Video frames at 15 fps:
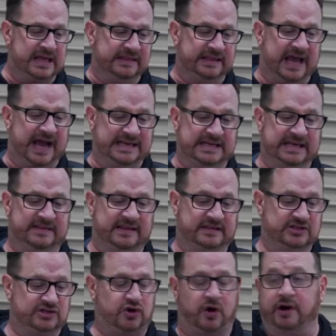The idea that
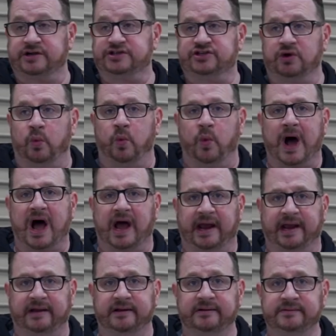this car is so
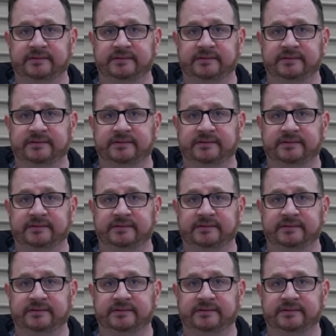wide,